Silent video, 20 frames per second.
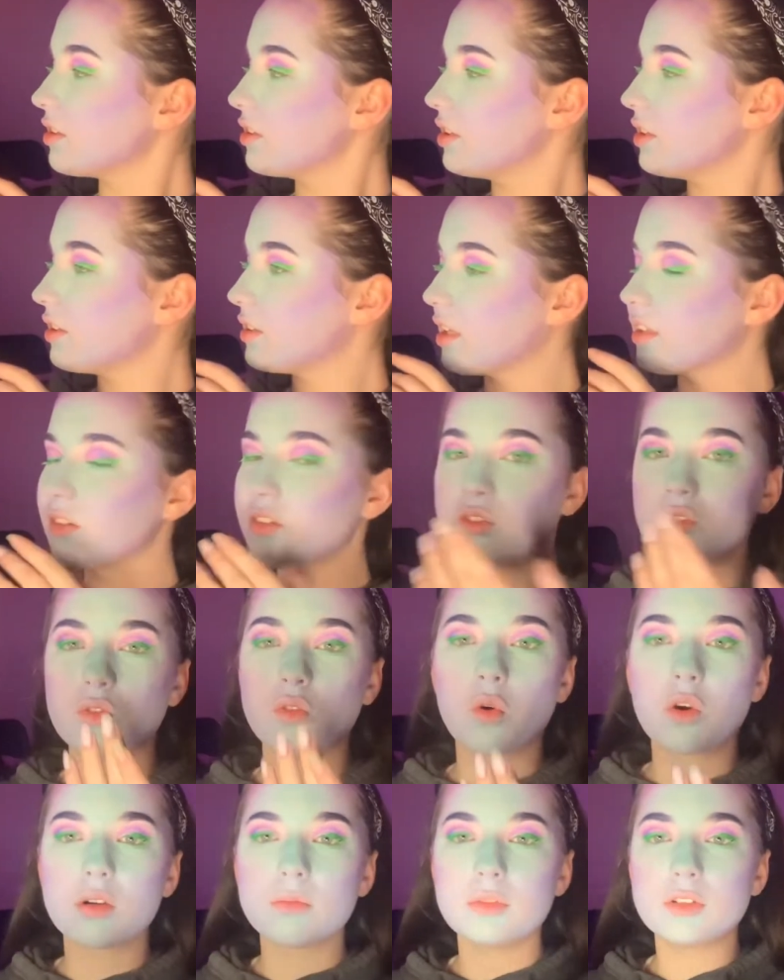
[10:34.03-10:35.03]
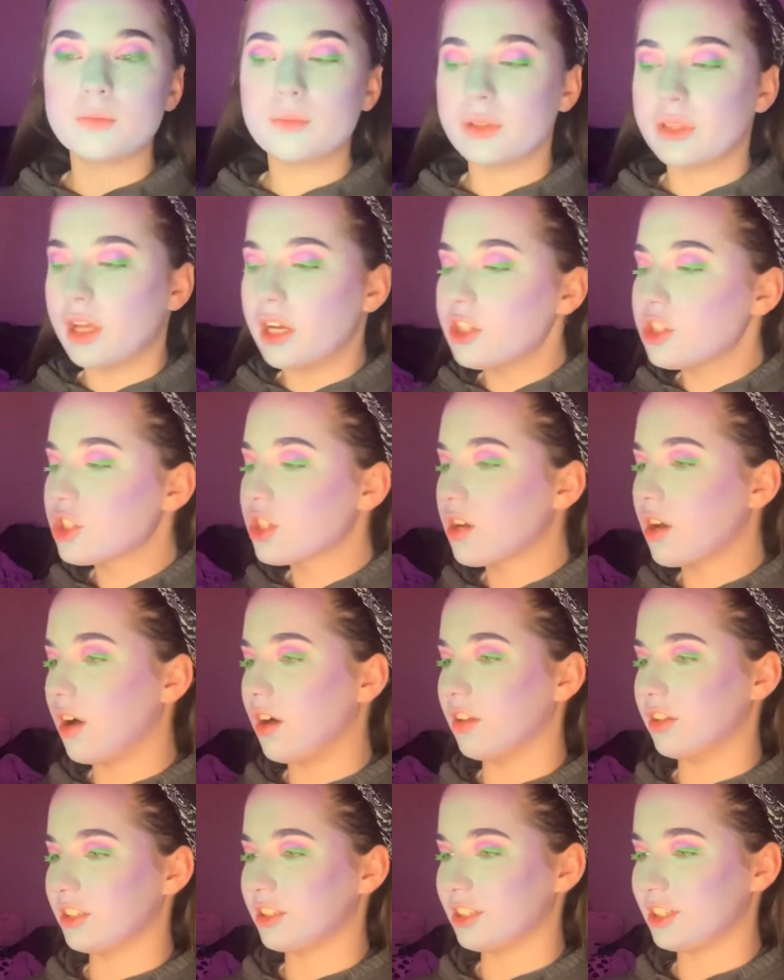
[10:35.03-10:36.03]
that's a normal blush
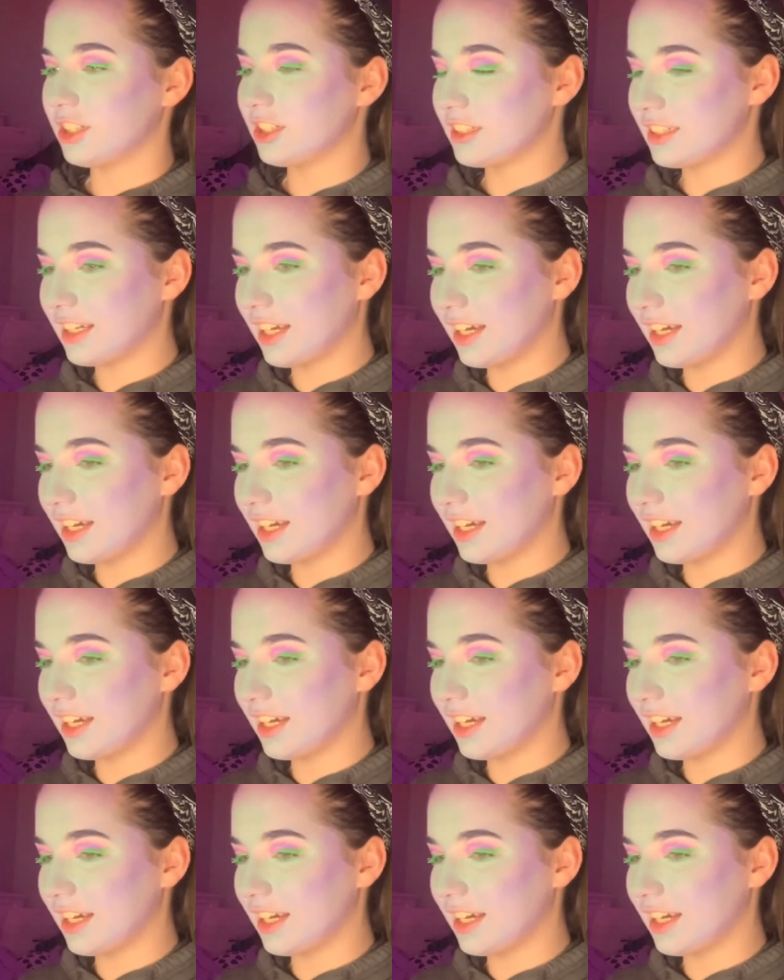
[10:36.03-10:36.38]
color.